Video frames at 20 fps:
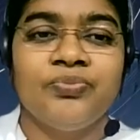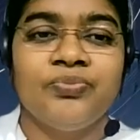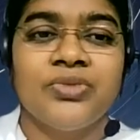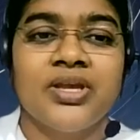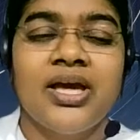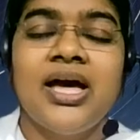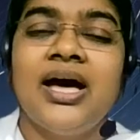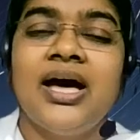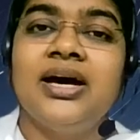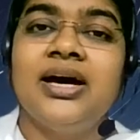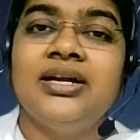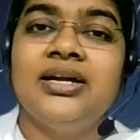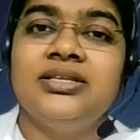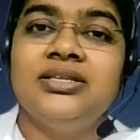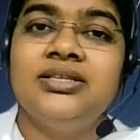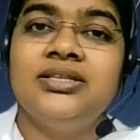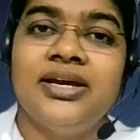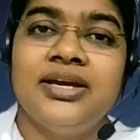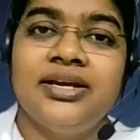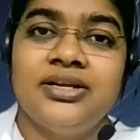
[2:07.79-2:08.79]
are
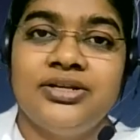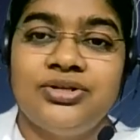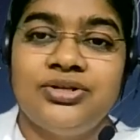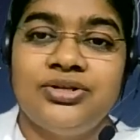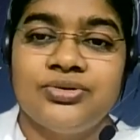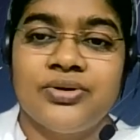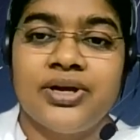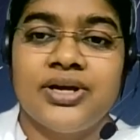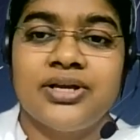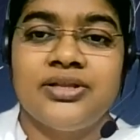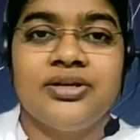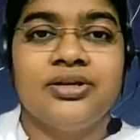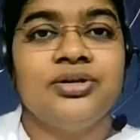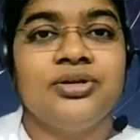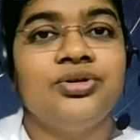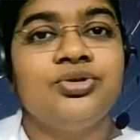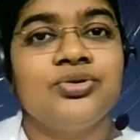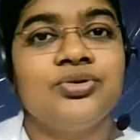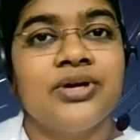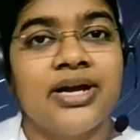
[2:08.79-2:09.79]
there together to
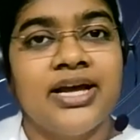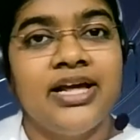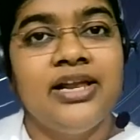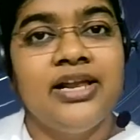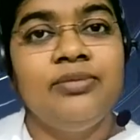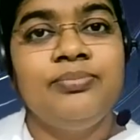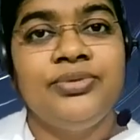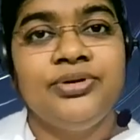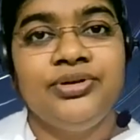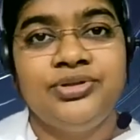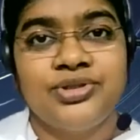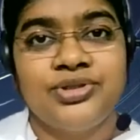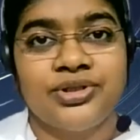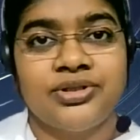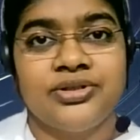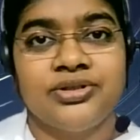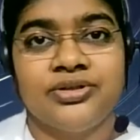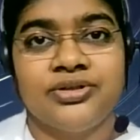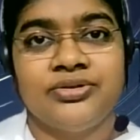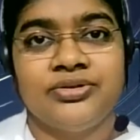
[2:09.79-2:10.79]
help each other,